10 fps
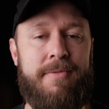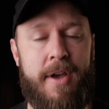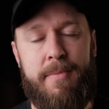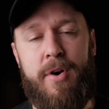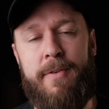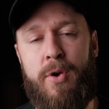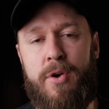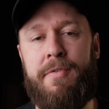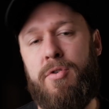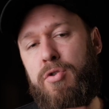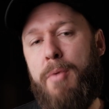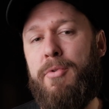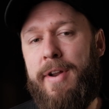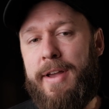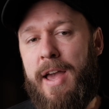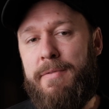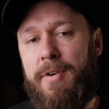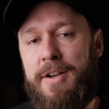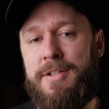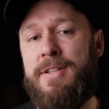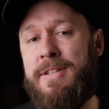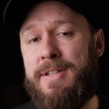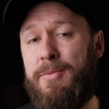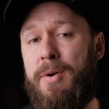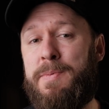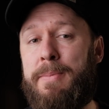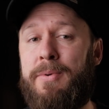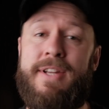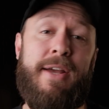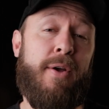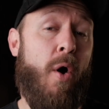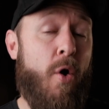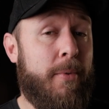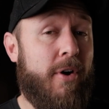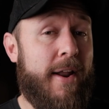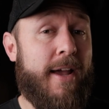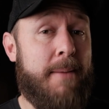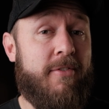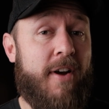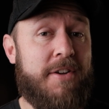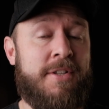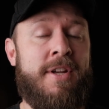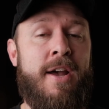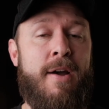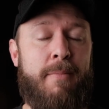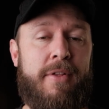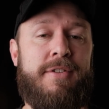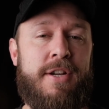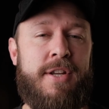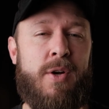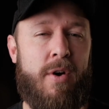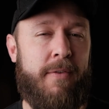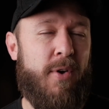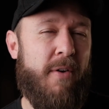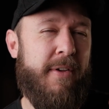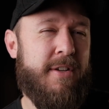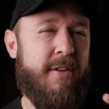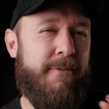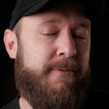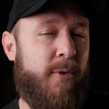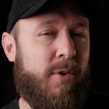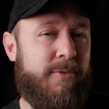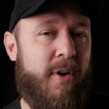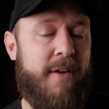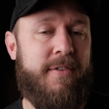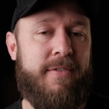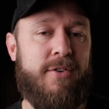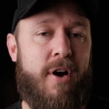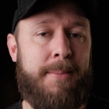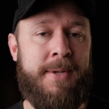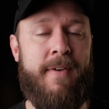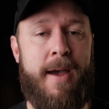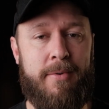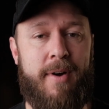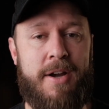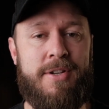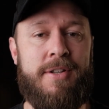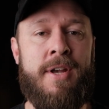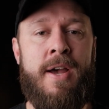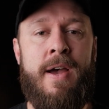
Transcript: Now, you might have heard of chromatic aberrations, and sometimes people will say chromatic aberrations, but there's actually quite a few. I think there's like four or five different types of aberrations.